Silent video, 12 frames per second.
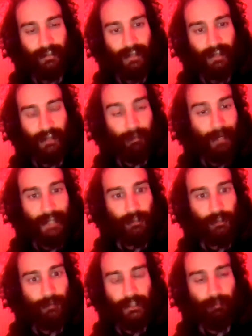And the black
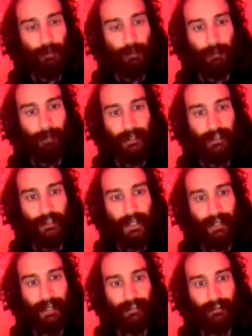dude didn't put the money in his
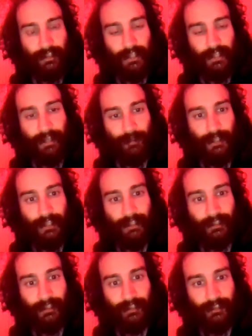hand as he held it there.
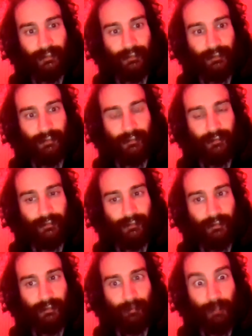
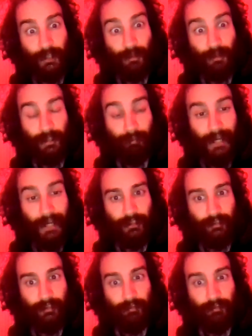But it took the black dude